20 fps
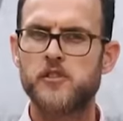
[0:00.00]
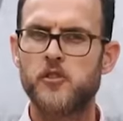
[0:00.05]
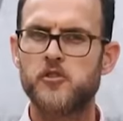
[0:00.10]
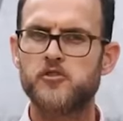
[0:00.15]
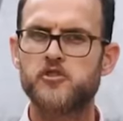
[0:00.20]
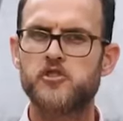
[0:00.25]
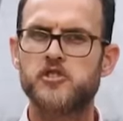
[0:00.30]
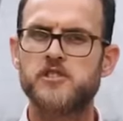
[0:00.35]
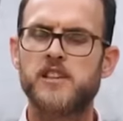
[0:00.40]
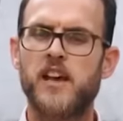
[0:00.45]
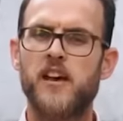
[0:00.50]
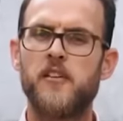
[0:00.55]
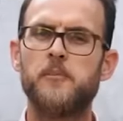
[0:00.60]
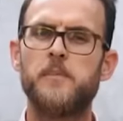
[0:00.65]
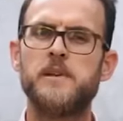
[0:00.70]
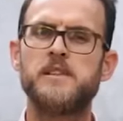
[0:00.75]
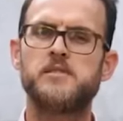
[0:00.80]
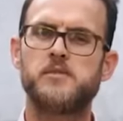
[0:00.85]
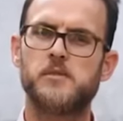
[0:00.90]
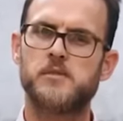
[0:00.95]
soldiers have been
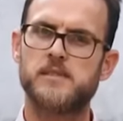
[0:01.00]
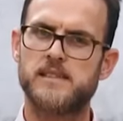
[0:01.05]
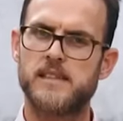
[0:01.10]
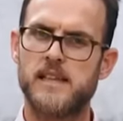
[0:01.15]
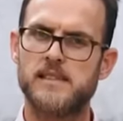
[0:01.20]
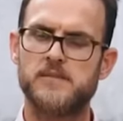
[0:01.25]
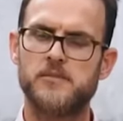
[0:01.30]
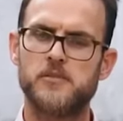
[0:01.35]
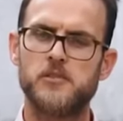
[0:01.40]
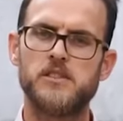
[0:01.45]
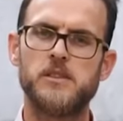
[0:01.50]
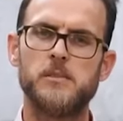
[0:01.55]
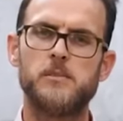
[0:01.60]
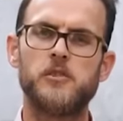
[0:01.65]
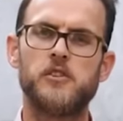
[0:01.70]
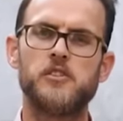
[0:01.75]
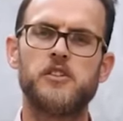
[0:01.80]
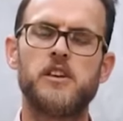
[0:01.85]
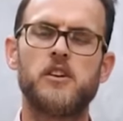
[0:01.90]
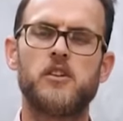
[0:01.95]
successfully
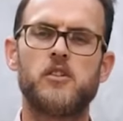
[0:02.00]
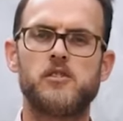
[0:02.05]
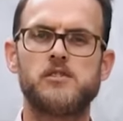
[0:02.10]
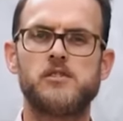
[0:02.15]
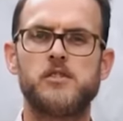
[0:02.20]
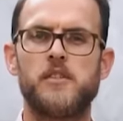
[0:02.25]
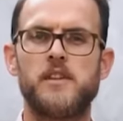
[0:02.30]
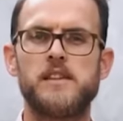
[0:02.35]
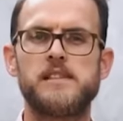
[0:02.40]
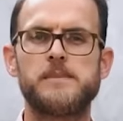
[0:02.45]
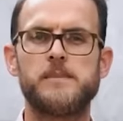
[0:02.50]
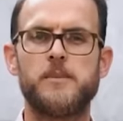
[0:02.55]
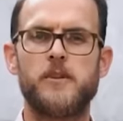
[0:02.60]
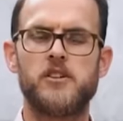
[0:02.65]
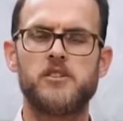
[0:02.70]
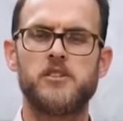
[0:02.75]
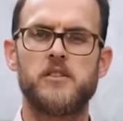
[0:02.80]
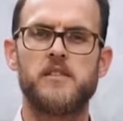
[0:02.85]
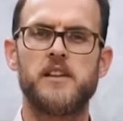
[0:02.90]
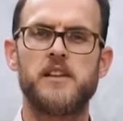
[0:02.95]
deployed in Kosovo as part
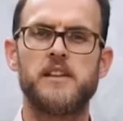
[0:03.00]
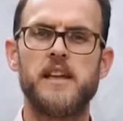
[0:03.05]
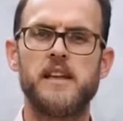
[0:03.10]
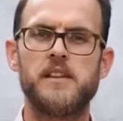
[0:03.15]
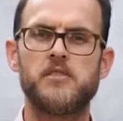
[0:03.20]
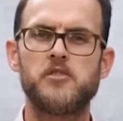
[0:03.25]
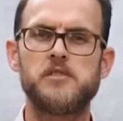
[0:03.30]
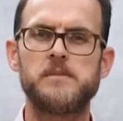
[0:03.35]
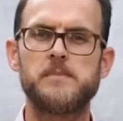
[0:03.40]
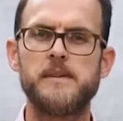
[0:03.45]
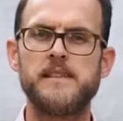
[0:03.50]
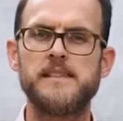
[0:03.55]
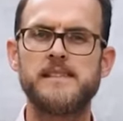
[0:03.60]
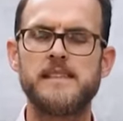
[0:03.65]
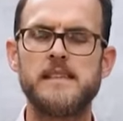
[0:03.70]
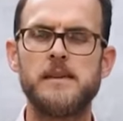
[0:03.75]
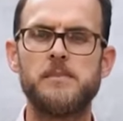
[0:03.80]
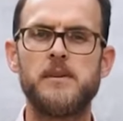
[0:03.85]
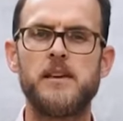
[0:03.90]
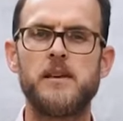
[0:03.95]
of the NATO's
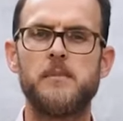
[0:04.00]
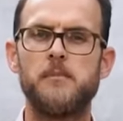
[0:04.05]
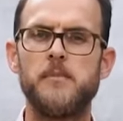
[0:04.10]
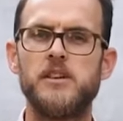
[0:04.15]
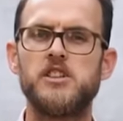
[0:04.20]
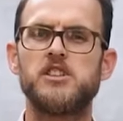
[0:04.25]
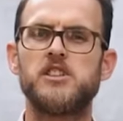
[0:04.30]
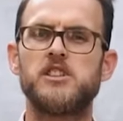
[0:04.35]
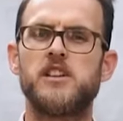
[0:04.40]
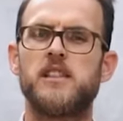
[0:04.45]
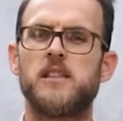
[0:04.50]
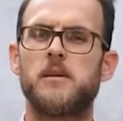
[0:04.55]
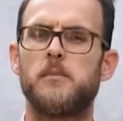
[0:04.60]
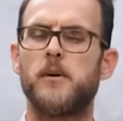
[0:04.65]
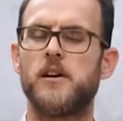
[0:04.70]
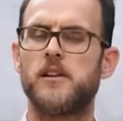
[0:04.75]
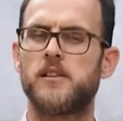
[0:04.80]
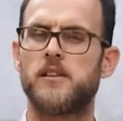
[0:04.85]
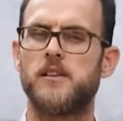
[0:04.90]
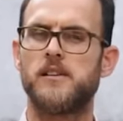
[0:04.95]
peacekeeping mission in the
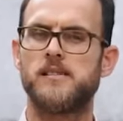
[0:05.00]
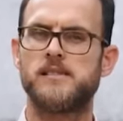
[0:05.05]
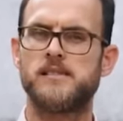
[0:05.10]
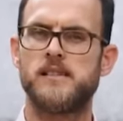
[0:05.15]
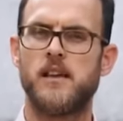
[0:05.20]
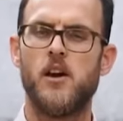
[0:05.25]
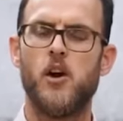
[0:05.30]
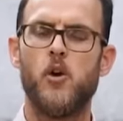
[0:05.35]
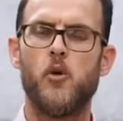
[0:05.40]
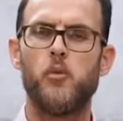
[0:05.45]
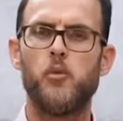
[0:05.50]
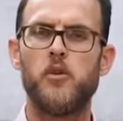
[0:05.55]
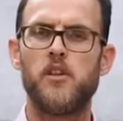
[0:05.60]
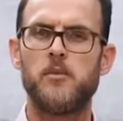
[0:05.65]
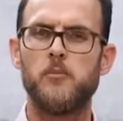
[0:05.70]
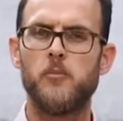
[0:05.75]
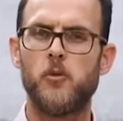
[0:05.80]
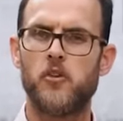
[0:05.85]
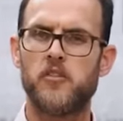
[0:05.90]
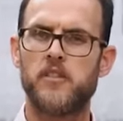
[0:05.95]
Balkans, with
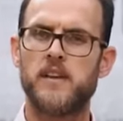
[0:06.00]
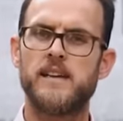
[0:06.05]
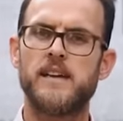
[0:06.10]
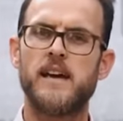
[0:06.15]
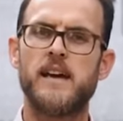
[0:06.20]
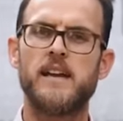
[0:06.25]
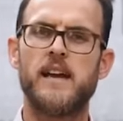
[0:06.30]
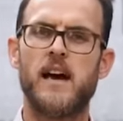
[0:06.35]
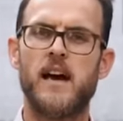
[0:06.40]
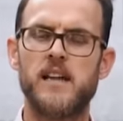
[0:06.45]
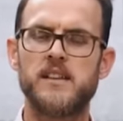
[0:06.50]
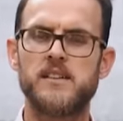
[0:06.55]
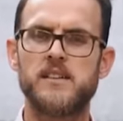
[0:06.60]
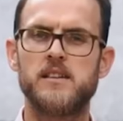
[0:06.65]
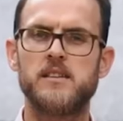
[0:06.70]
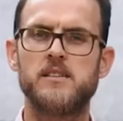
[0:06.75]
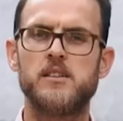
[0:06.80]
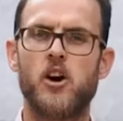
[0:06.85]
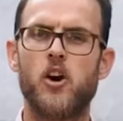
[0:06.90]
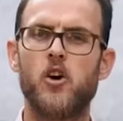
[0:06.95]
more than 900
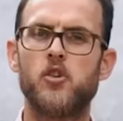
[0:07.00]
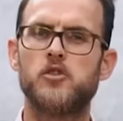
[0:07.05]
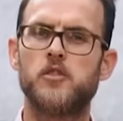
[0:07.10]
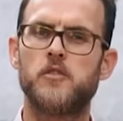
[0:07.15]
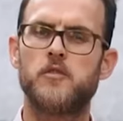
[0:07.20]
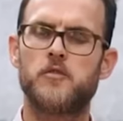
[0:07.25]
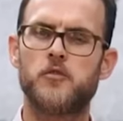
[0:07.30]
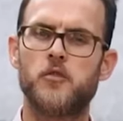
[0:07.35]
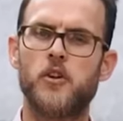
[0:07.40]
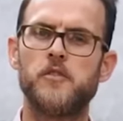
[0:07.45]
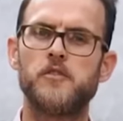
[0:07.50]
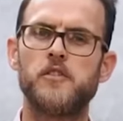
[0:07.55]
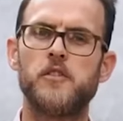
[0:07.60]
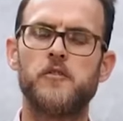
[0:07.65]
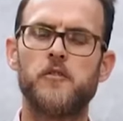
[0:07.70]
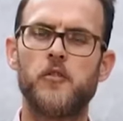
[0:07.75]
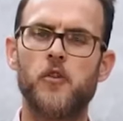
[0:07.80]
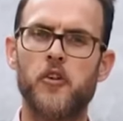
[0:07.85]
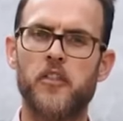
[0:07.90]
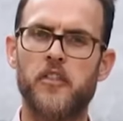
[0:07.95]
out of roughly
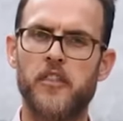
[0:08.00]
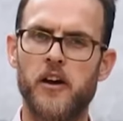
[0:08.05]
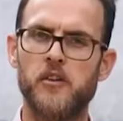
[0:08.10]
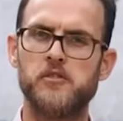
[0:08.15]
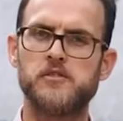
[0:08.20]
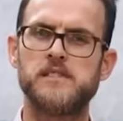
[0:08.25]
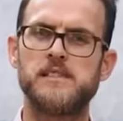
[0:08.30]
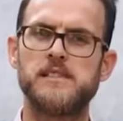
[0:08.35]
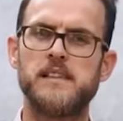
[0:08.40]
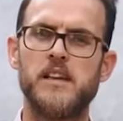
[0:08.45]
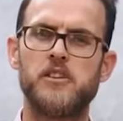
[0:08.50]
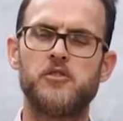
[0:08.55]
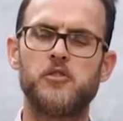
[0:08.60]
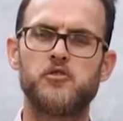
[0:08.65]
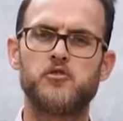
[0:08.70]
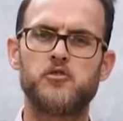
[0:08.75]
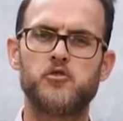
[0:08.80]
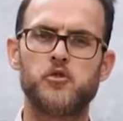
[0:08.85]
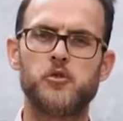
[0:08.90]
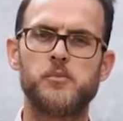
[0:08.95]
4,000 NATO
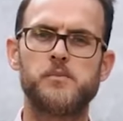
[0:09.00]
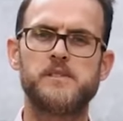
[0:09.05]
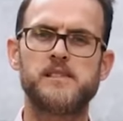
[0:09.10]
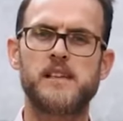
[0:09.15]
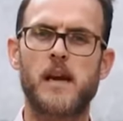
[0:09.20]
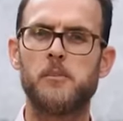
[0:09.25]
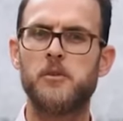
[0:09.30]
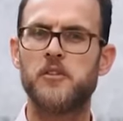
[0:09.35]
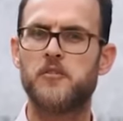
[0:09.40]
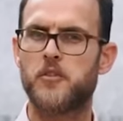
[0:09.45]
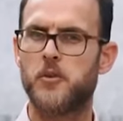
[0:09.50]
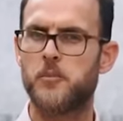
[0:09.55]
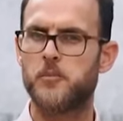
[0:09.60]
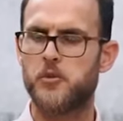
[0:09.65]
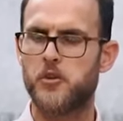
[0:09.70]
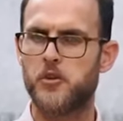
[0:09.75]
troops coming from